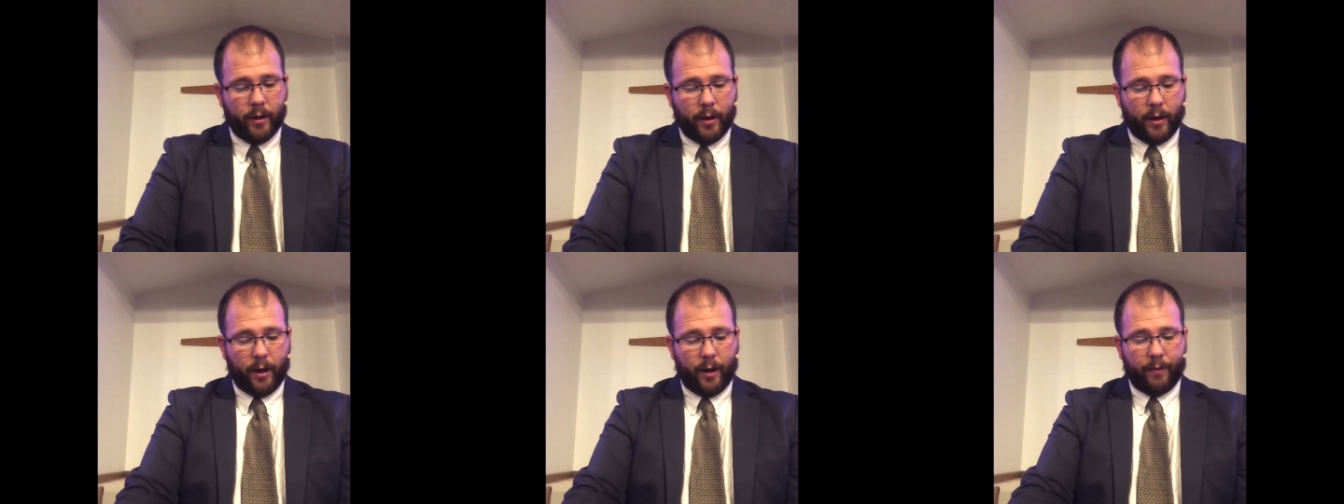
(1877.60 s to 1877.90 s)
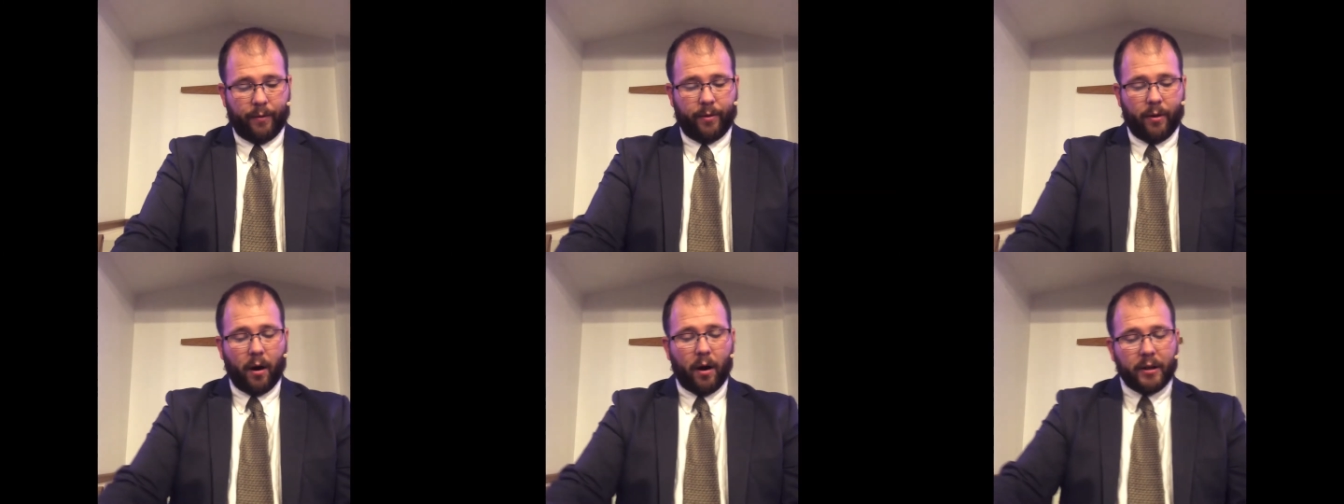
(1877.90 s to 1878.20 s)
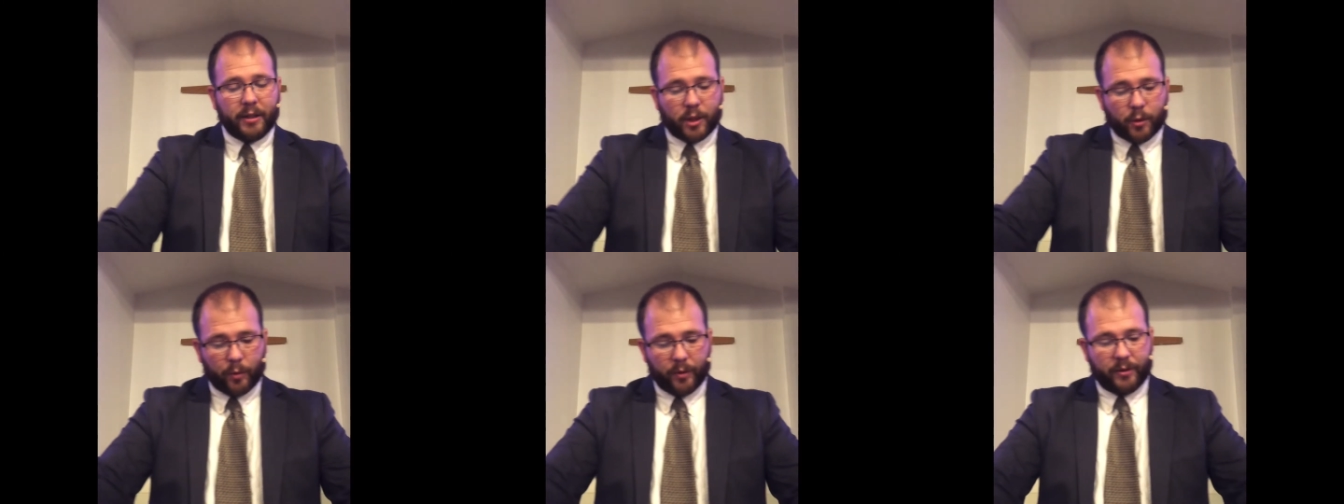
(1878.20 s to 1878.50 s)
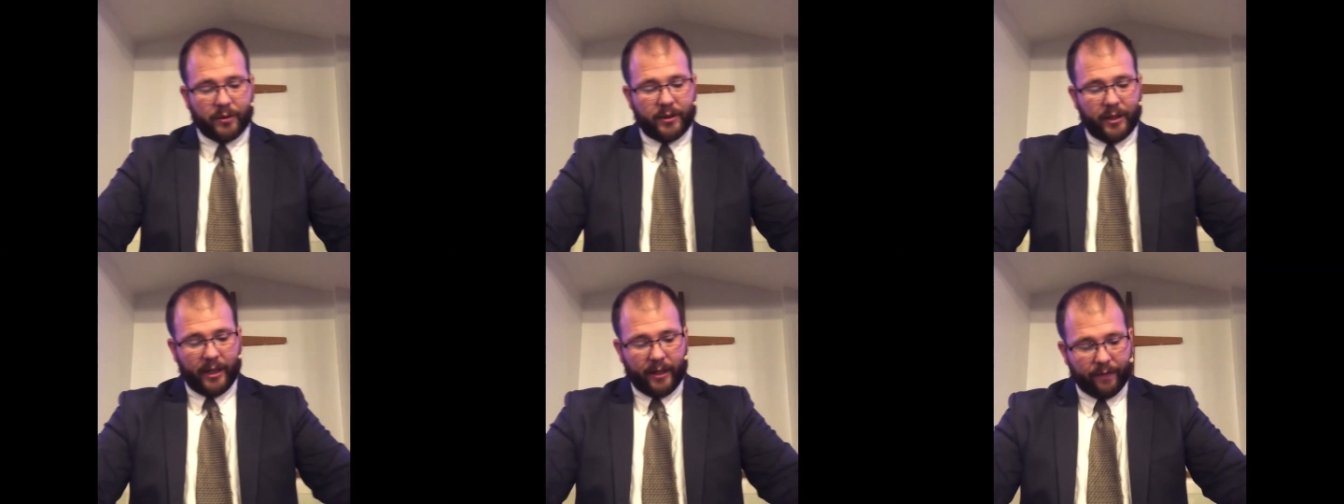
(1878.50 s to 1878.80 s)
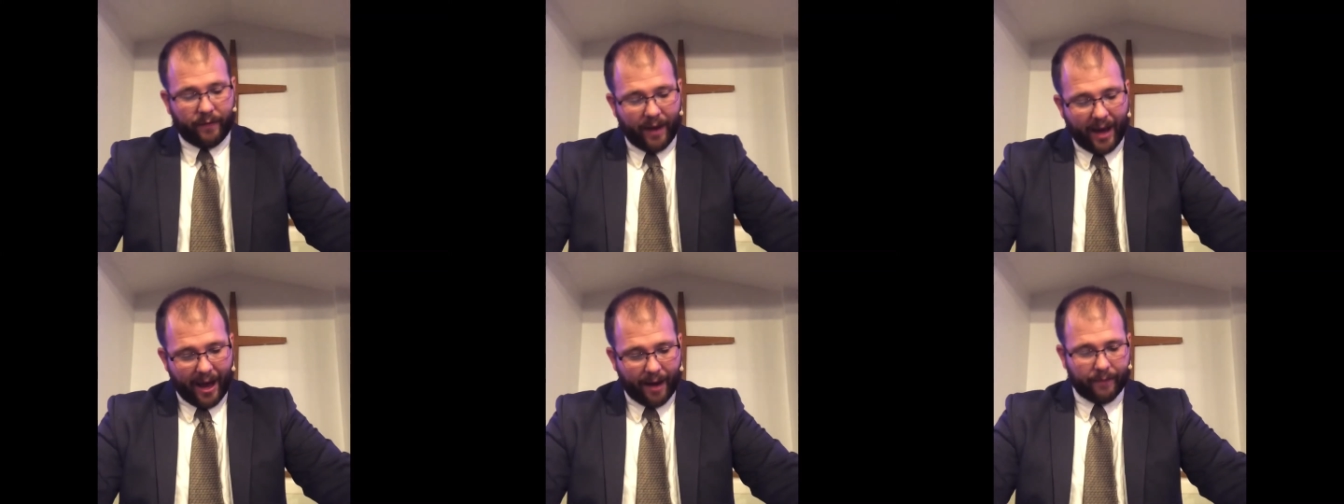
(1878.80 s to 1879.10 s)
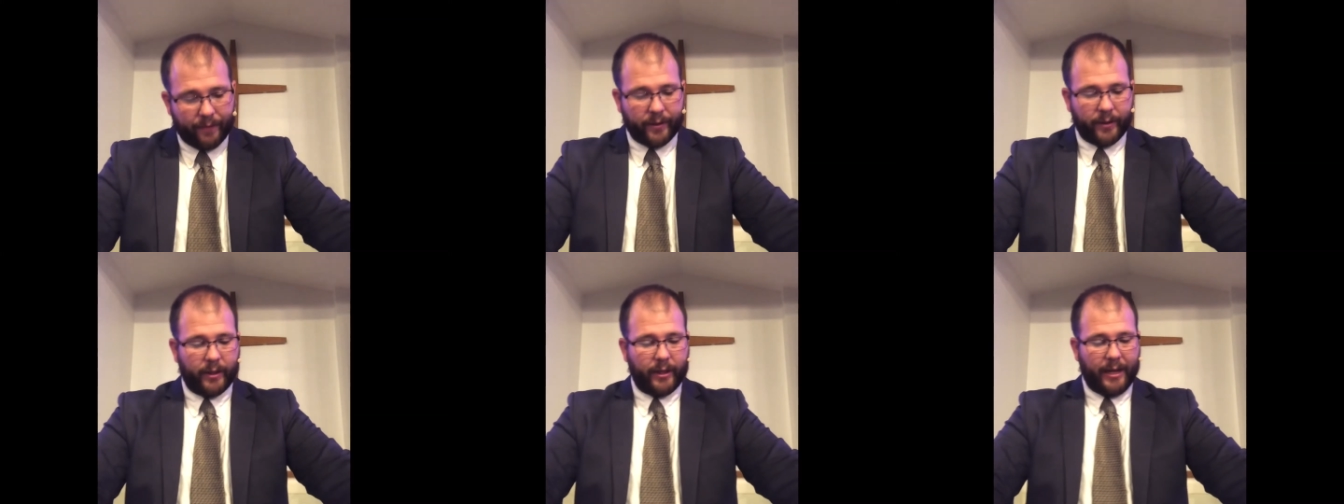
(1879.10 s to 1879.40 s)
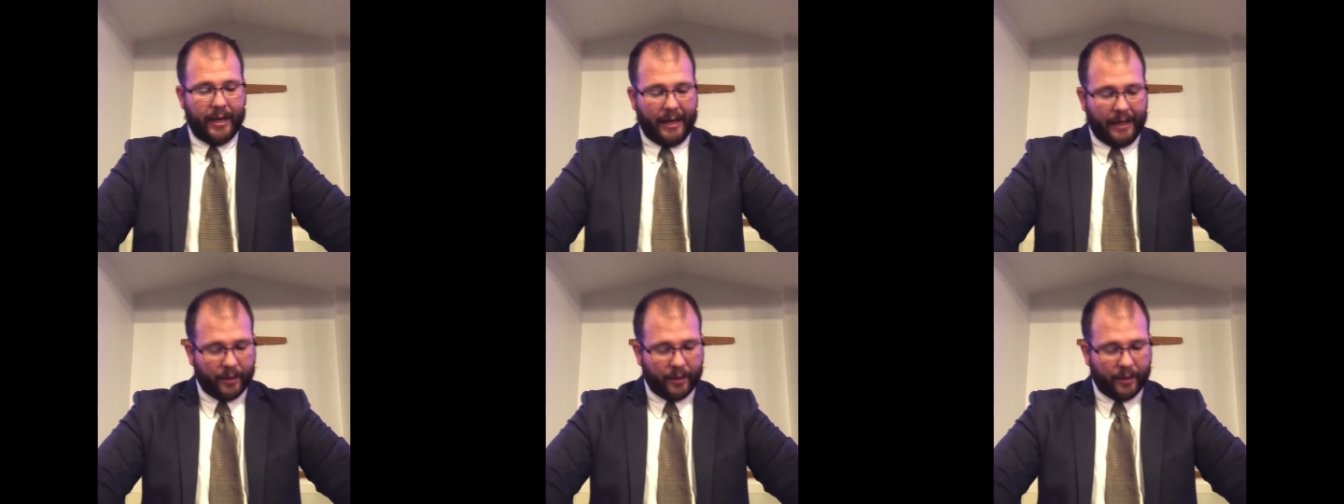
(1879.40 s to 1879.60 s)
and thus receive heavenly